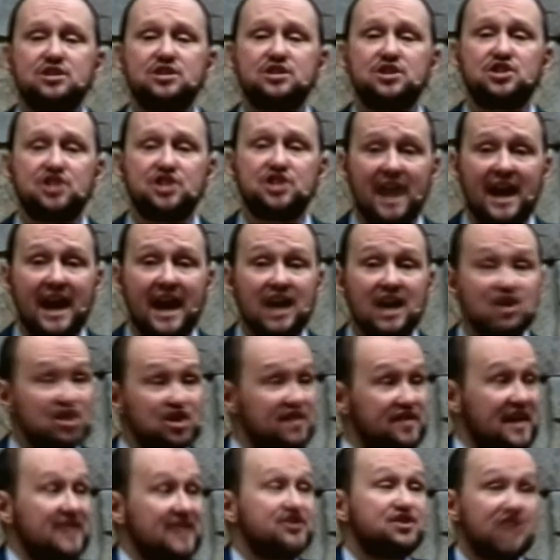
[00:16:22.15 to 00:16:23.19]
to change and
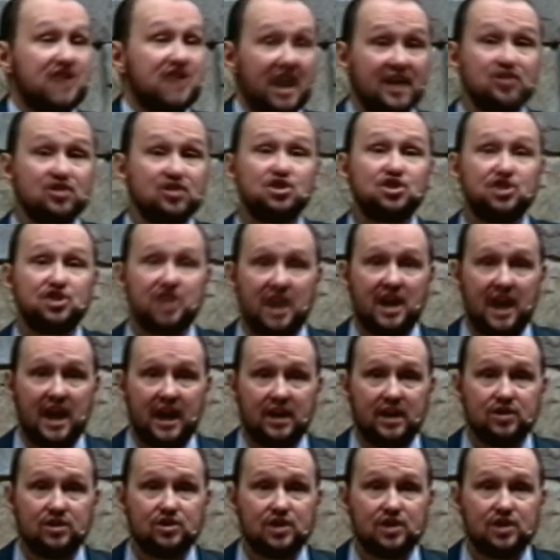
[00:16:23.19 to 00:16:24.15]
that does change,